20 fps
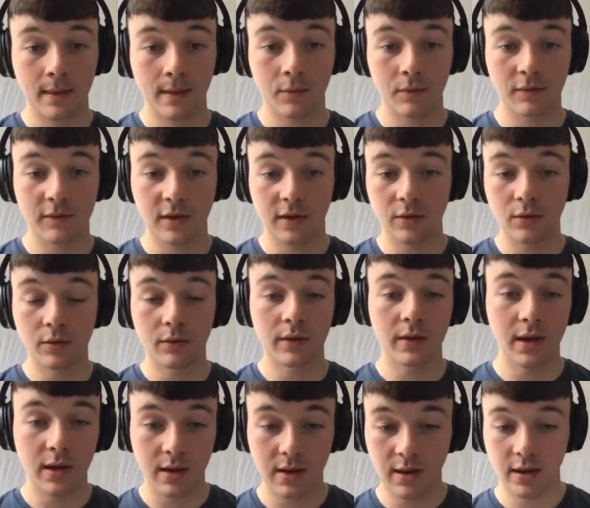We've done all
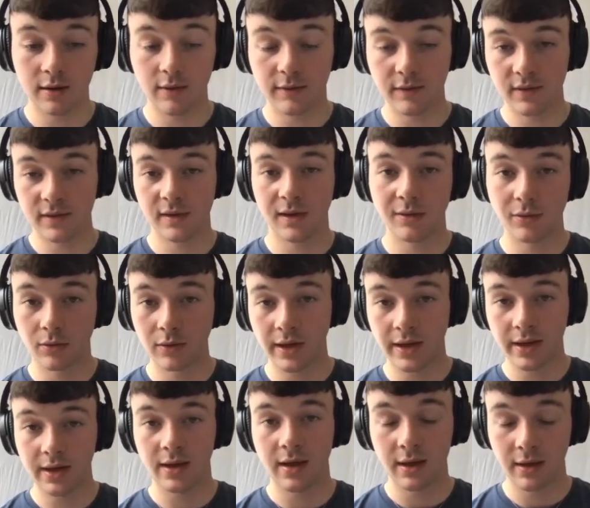the kind of internal
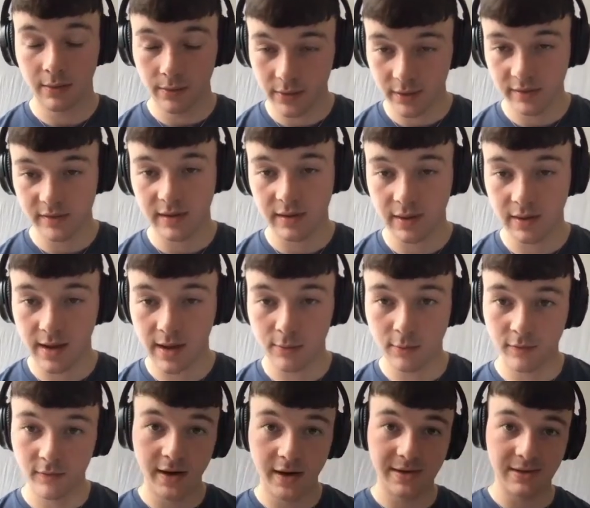linking, things like that.
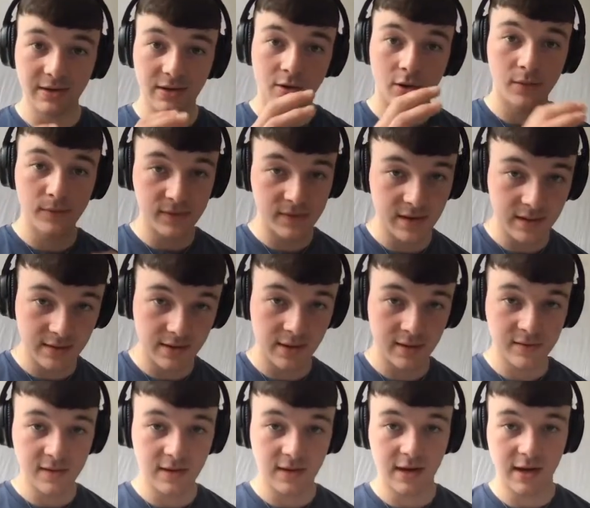We've added the content
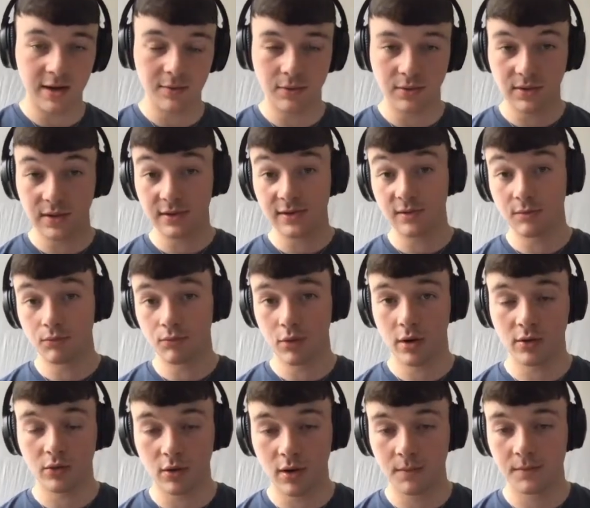yesterday. We did some
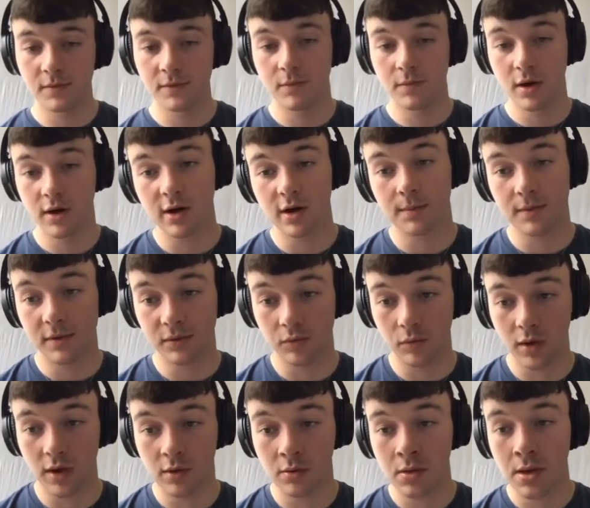breadcrumbs markup as
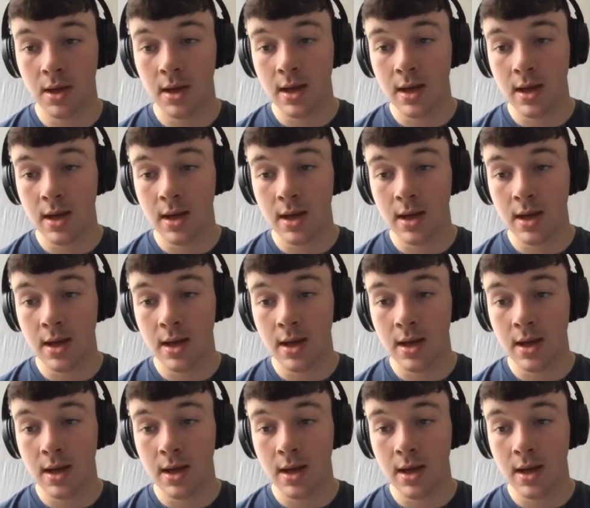well.